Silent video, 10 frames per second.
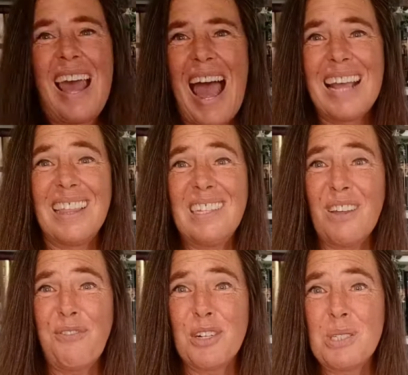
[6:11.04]
I think
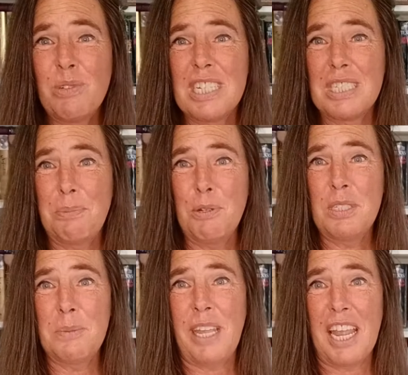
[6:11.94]
the first one is
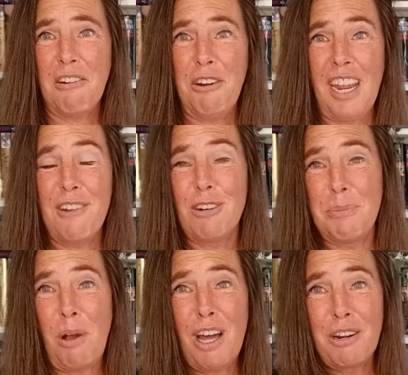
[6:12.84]
supposed to be Harry
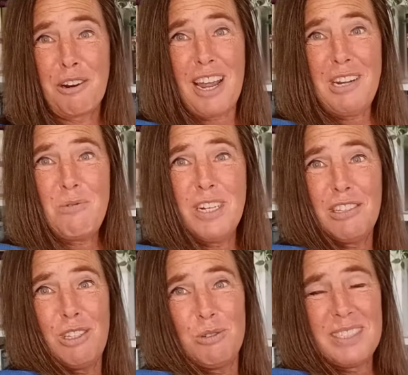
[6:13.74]
Potter. I don't want to
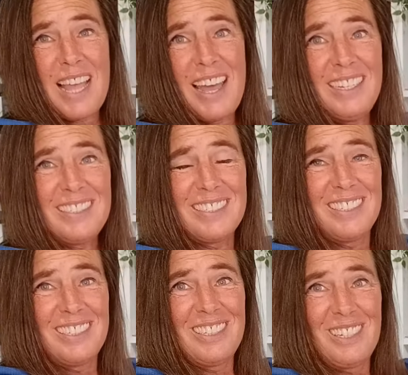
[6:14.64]
lose
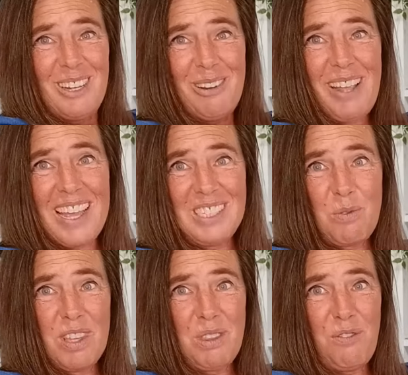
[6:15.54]
that. Okay, so
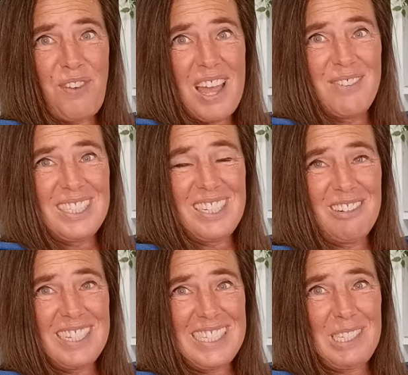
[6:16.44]
1 through 5 is
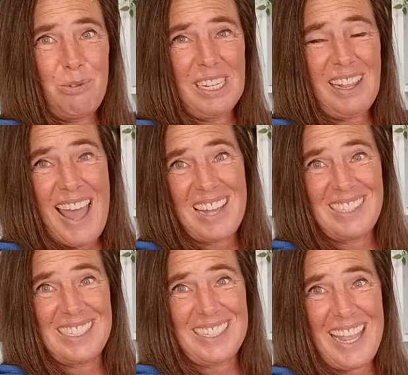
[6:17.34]
here. Let's see what
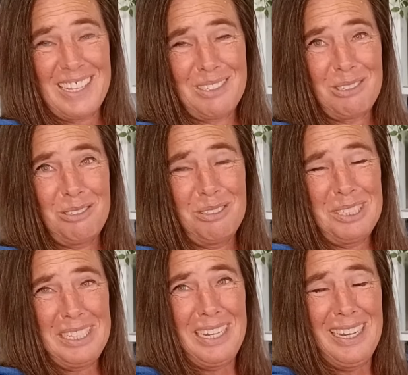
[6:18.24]
class is canceled.
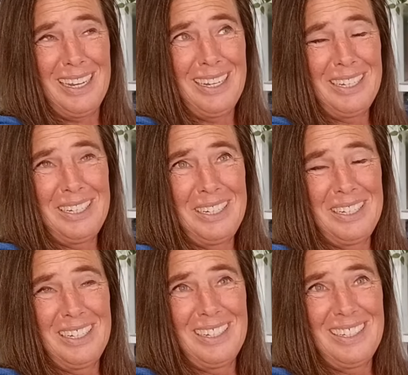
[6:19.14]

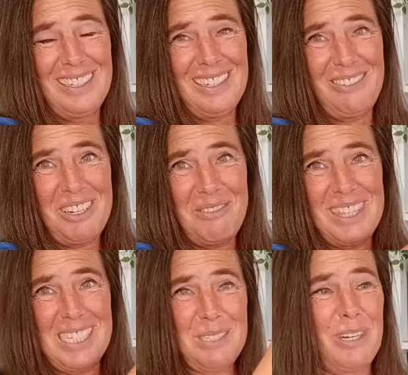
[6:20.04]
We'll go with
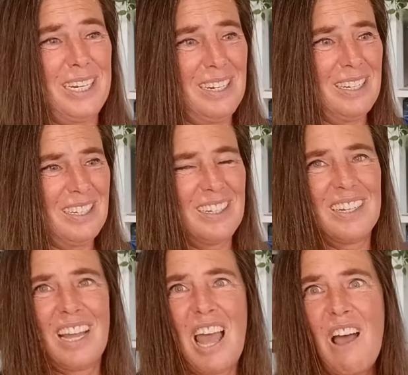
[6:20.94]
this one.
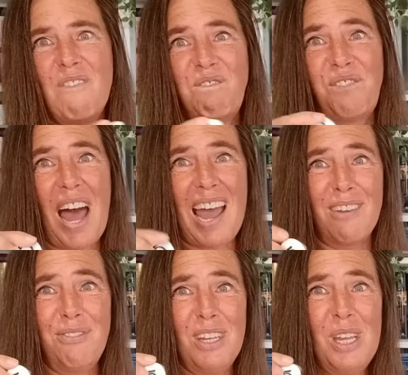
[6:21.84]

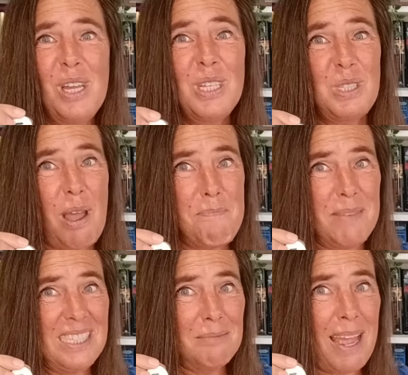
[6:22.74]
5. So I
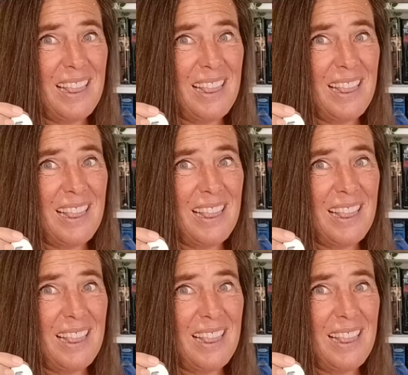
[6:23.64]
missed my